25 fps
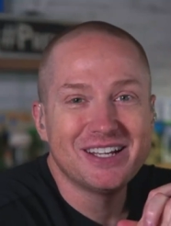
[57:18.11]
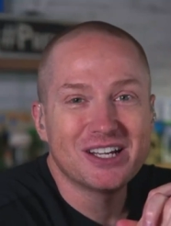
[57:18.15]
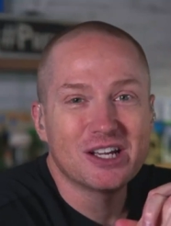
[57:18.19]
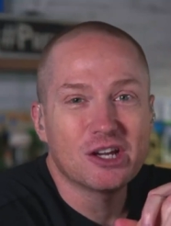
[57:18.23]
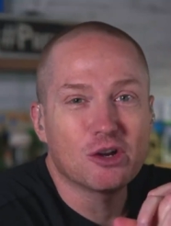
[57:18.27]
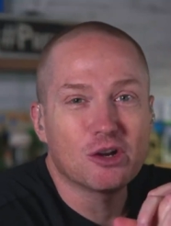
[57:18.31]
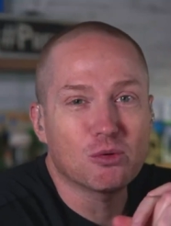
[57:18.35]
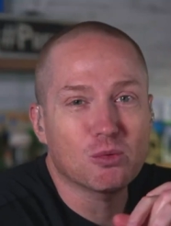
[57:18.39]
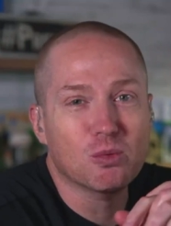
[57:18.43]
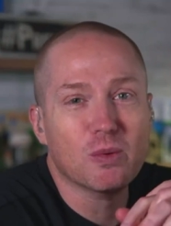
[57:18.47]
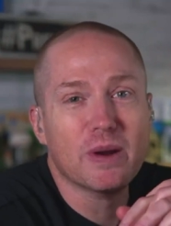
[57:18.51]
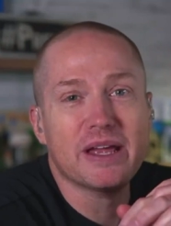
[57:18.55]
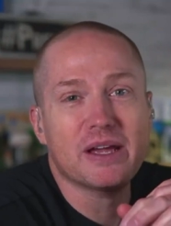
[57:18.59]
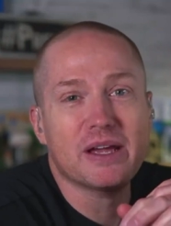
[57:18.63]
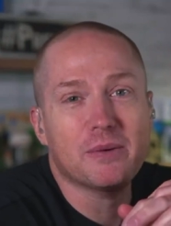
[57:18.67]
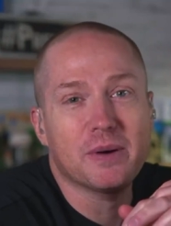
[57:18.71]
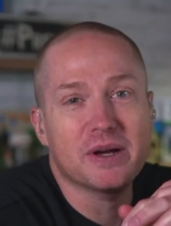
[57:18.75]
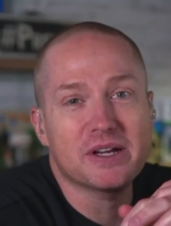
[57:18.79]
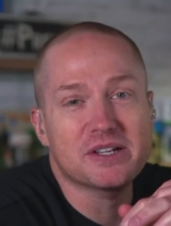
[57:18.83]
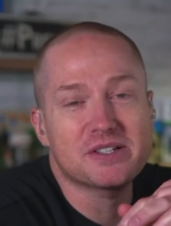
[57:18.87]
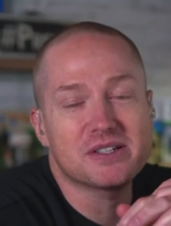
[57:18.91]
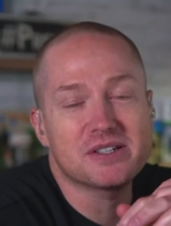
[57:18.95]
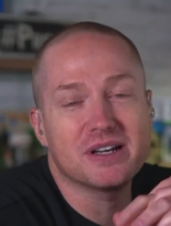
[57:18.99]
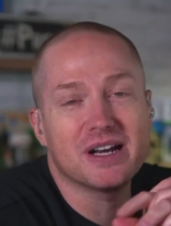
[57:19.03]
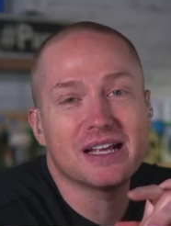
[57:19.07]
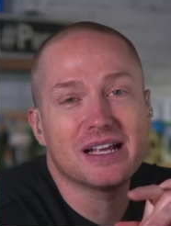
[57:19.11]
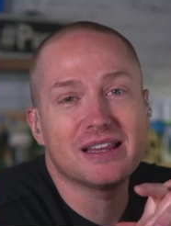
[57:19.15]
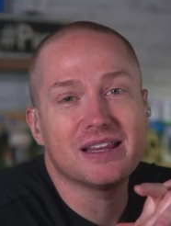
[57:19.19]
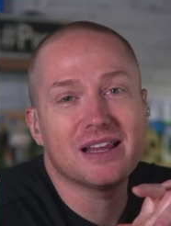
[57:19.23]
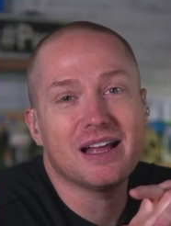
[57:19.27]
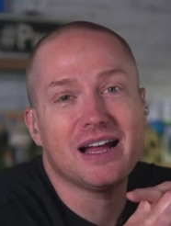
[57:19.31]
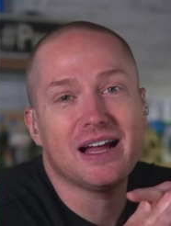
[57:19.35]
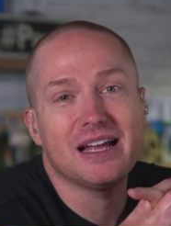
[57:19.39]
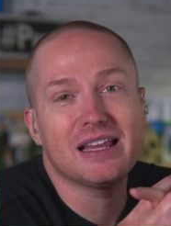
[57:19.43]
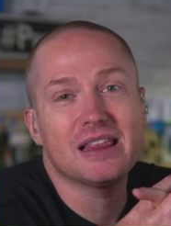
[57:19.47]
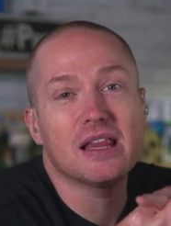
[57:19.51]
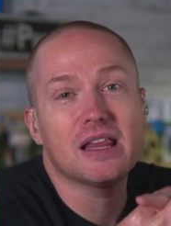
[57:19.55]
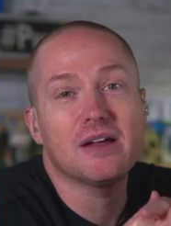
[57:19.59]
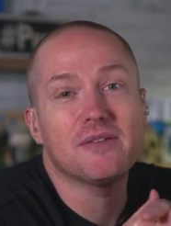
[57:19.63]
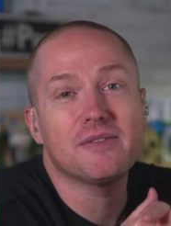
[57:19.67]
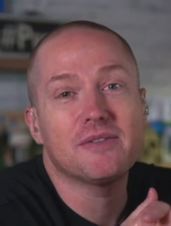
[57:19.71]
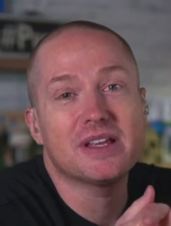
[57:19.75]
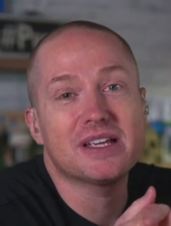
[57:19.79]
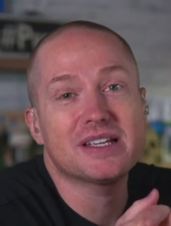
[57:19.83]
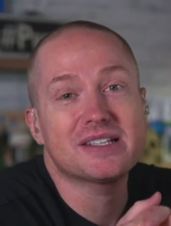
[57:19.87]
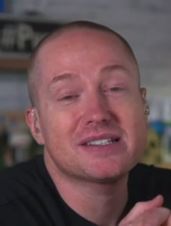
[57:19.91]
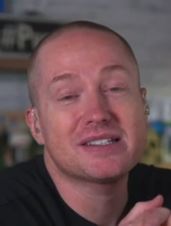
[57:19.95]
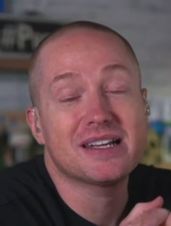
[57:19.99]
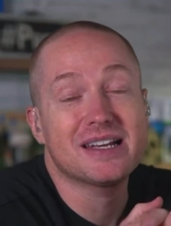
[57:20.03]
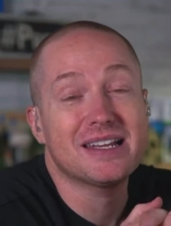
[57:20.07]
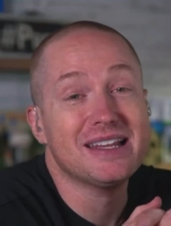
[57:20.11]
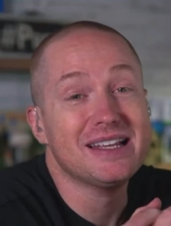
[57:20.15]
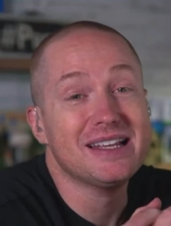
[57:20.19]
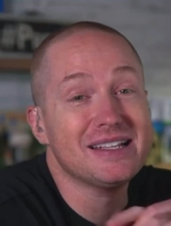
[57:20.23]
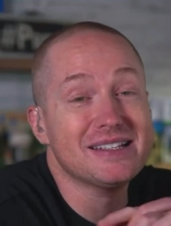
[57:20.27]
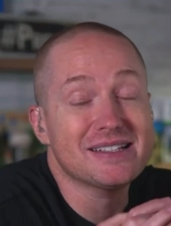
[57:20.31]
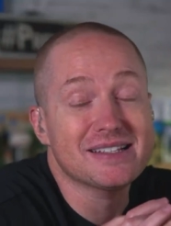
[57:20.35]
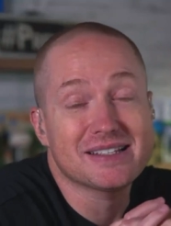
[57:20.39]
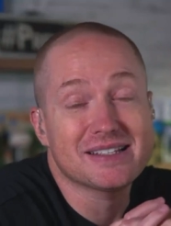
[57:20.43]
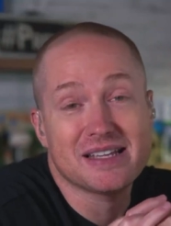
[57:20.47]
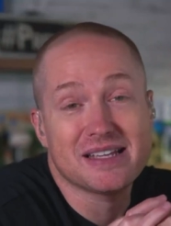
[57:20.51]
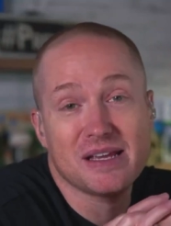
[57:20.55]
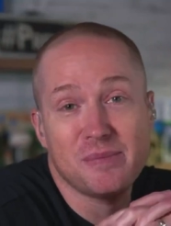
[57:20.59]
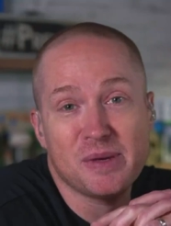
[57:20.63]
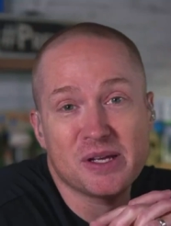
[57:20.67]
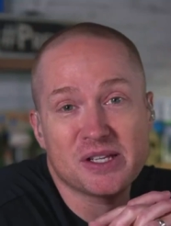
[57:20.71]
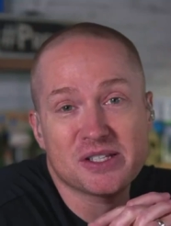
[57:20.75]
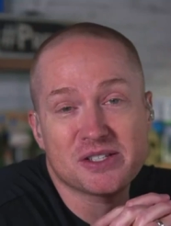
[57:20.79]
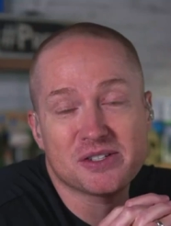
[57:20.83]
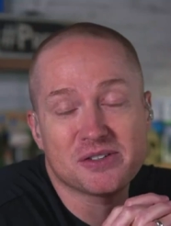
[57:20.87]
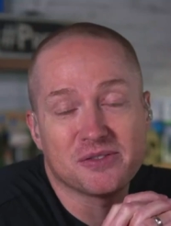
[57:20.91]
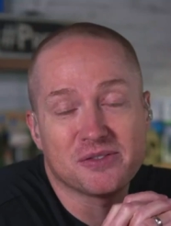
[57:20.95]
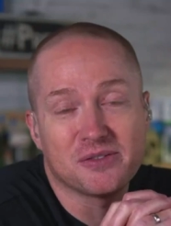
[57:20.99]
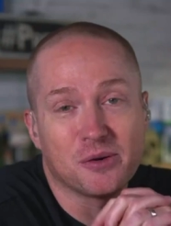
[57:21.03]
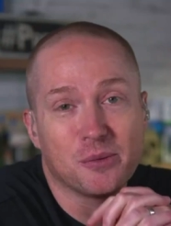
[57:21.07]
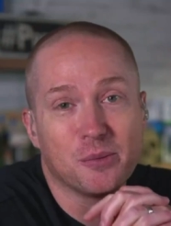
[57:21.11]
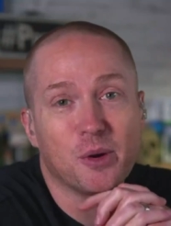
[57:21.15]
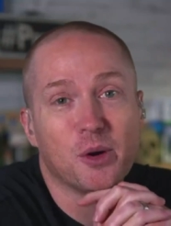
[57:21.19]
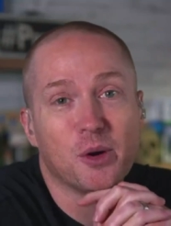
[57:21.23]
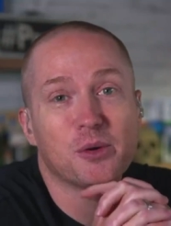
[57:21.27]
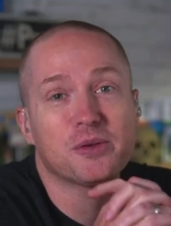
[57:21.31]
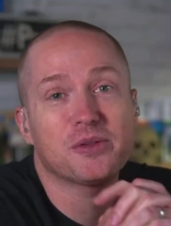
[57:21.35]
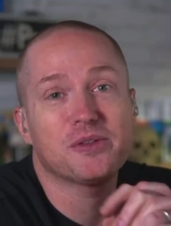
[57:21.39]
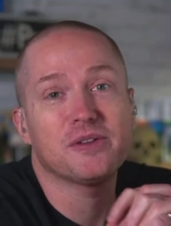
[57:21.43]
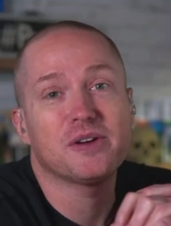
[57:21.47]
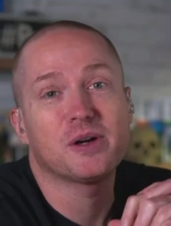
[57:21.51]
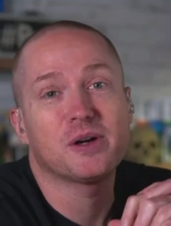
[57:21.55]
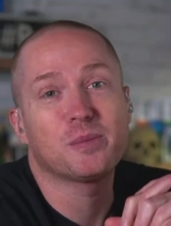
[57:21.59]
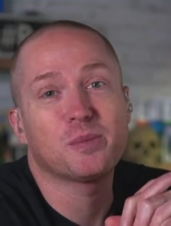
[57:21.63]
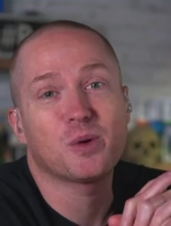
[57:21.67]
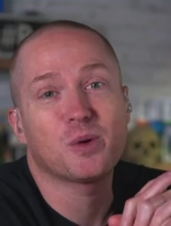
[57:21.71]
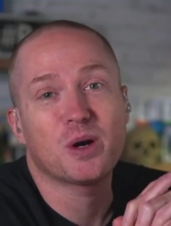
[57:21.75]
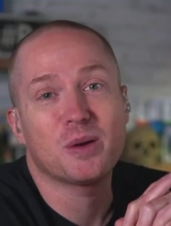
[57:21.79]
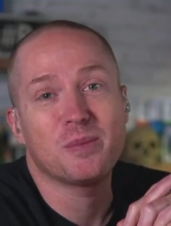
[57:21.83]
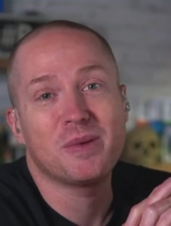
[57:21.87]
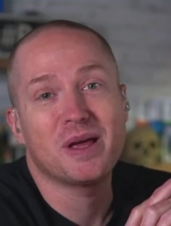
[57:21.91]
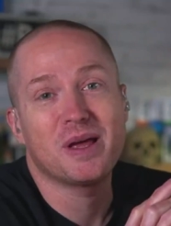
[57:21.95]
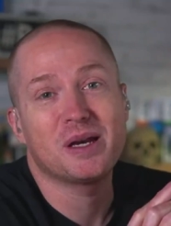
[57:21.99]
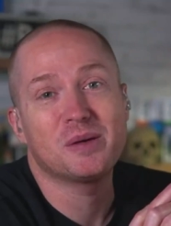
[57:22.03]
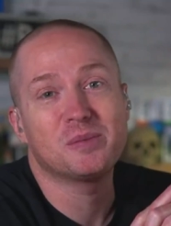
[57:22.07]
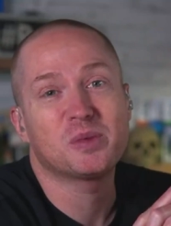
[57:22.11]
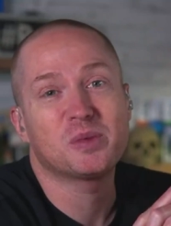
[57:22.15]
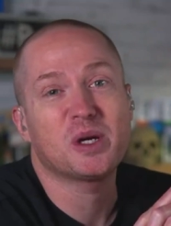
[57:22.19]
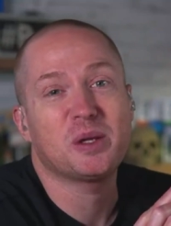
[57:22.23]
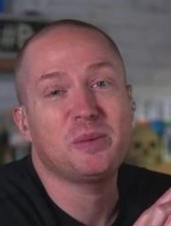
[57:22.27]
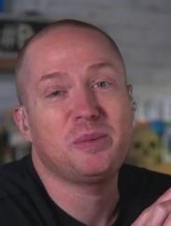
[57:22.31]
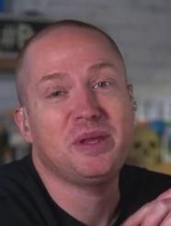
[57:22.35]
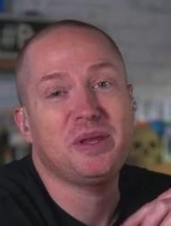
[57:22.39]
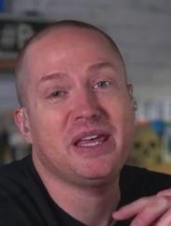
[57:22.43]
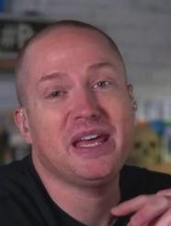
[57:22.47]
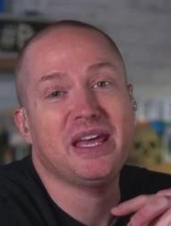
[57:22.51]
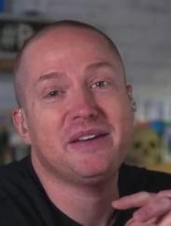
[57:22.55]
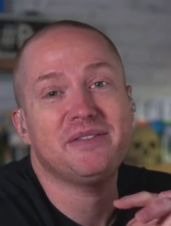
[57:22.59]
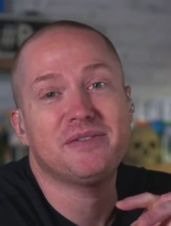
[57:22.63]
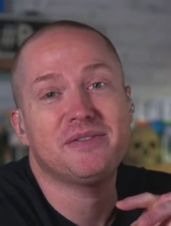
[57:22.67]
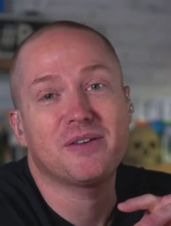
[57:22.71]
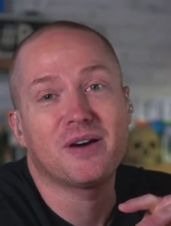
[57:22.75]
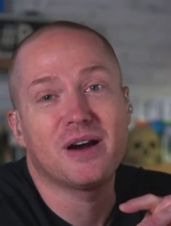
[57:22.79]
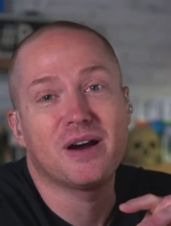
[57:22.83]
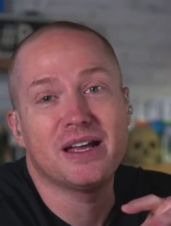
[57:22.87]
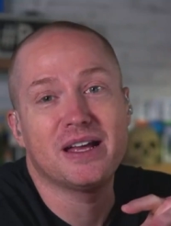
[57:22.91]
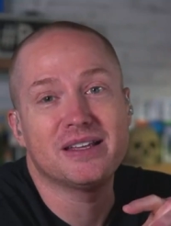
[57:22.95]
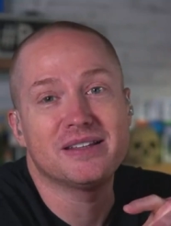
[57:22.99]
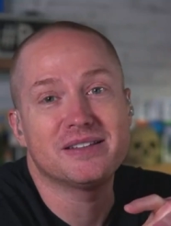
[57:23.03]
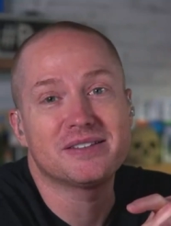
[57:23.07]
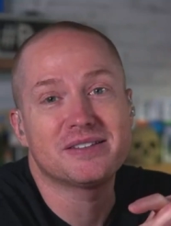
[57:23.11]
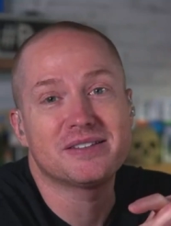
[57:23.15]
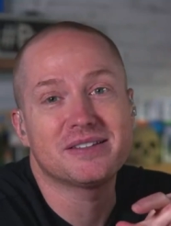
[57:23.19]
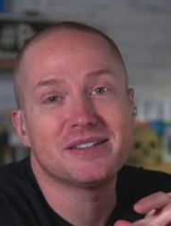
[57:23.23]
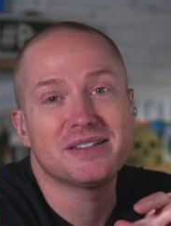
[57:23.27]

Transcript: Great question. I I love this, and I think it's the same answer for both our pre med and pre PA friends.